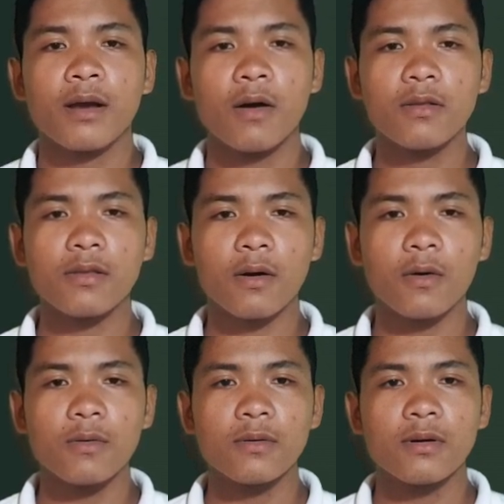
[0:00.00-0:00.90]

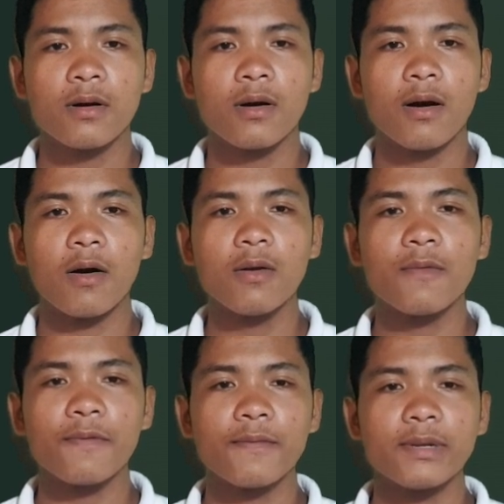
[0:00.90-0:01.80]
Although all
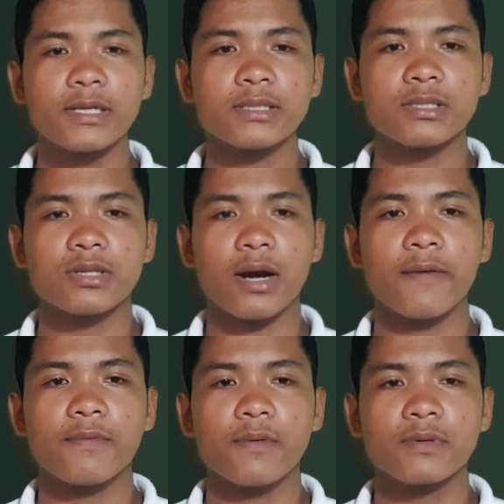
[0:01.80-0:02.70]
feminists
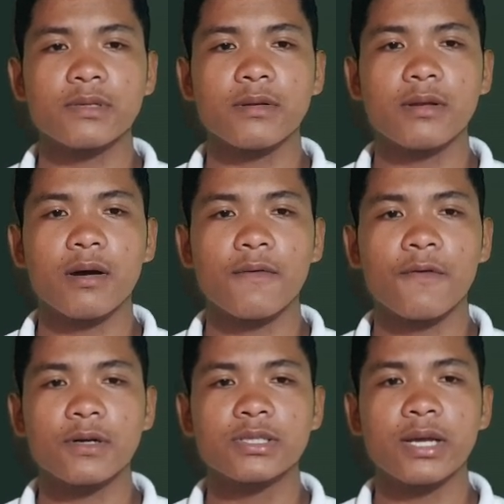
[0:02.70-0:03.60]
strive
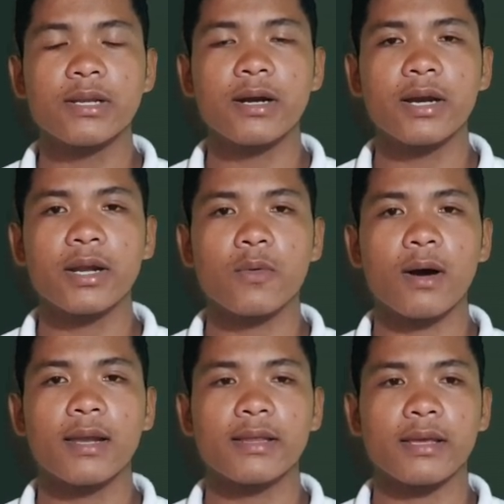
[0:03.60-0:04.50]
for gender
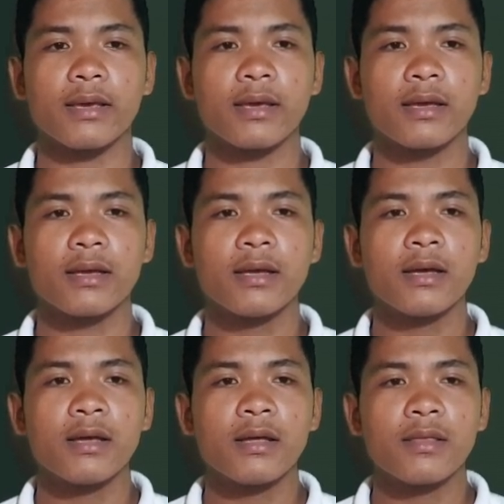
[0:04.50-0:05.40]
inequality,
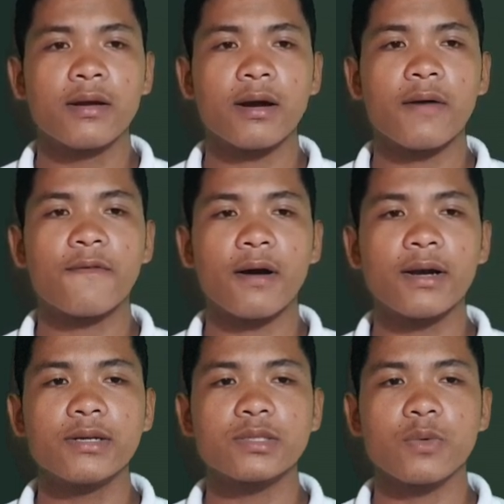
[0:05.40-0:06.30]
there are
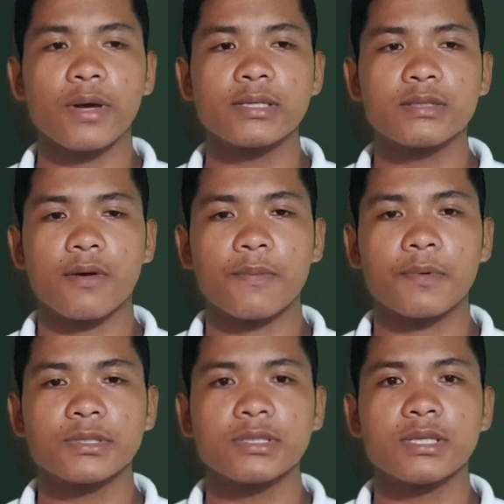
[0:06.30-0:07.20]
various ways to
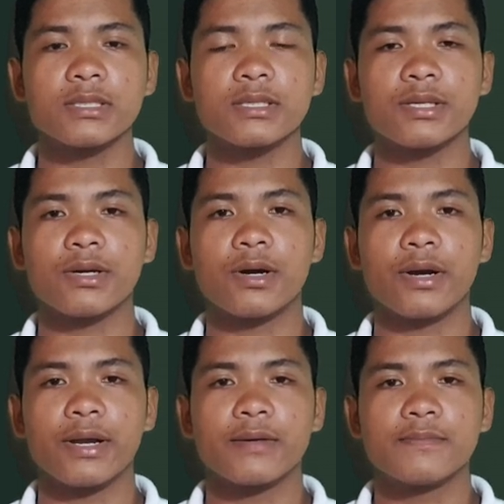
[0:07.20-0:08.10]
approach this theory.